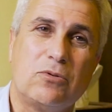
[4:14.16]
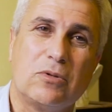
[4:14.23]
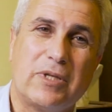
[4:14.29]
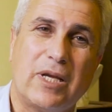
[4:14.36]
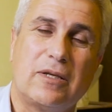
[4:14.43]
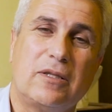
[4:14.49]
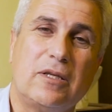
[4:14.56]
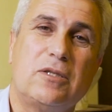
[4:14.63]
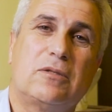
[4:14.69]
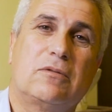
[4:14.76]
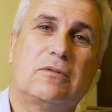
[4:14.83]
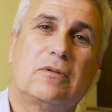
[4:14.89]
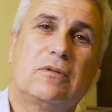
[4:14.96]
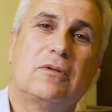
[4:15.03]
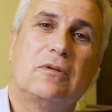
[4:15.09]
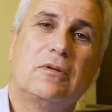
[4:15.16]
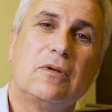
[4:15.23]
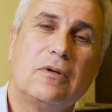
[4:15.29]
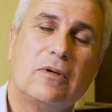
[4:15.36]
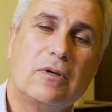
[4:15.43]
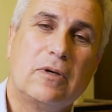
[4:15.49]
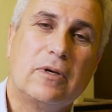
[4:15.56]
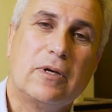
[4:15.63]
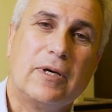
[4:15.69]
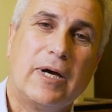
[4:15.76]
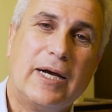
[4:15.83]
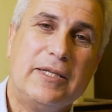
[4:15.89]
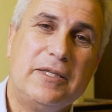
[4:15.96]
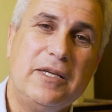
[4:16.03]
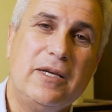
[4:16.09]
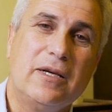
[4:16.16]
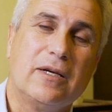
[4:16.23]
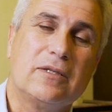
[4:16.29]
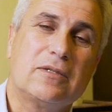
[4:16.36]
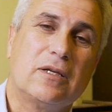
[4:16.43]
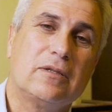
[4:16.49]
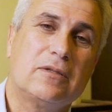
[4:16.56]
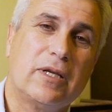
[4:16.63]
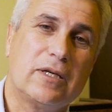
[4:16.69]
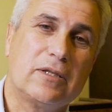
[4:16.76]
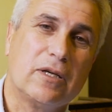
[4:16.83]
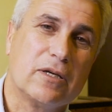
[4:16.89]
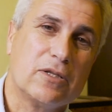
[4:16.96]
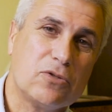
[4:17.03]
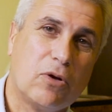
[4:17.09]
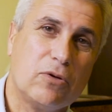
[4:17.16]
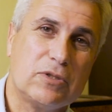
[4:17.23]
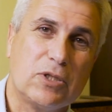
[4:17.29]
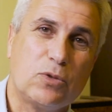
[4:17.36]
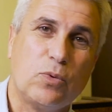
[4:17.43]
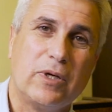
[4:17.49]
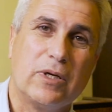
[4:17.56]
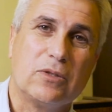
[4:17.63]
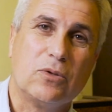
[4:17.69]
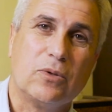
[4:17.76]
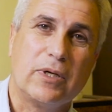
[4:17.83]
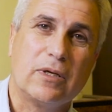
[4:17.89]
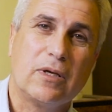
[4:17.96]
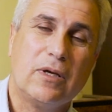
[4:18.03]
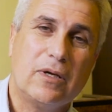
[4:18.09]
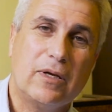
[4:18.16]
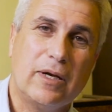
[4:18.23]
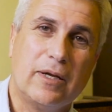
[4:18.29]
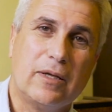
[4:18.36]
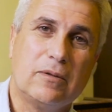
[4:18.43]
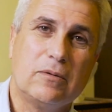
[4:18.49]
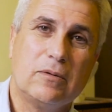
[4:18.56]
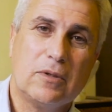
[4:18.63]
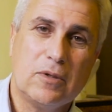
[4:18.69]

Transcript: to take these ideas and take the results that we are doing and